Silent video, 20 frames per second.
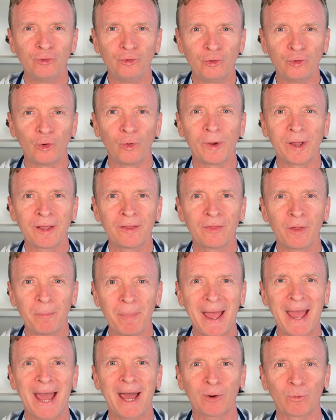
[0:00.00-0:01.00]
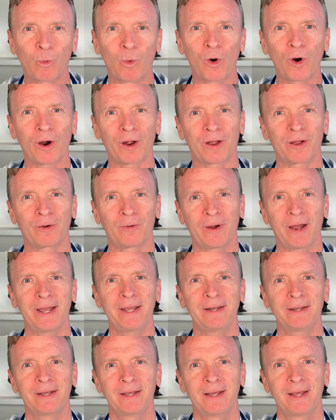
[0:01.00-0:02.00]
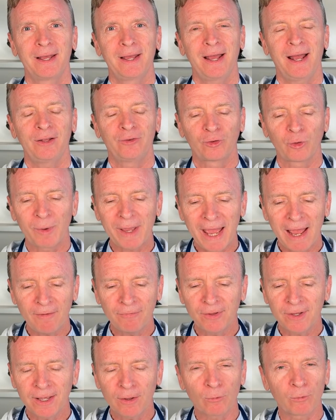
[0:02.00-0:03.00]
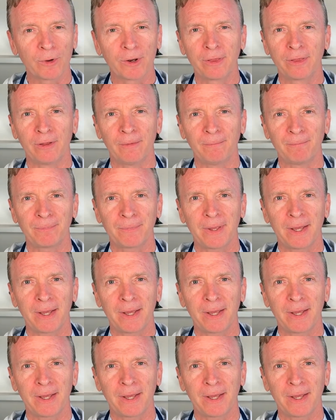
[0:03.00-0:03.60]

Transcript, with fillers: doing the bad work, right? And so we have to get rid of them.